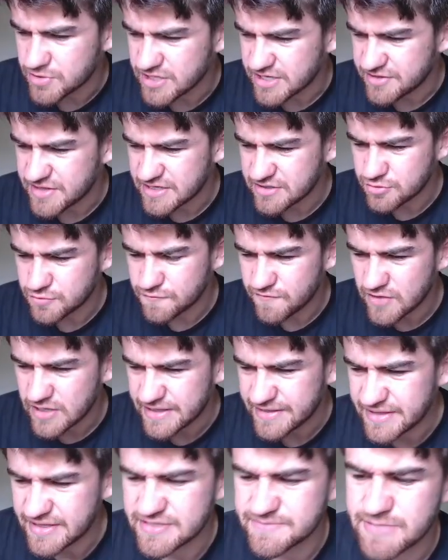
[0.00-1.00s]
I think you'll
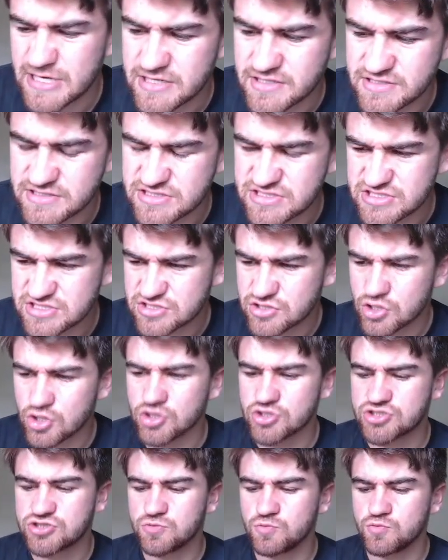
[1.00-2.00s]
find that Bailey Scott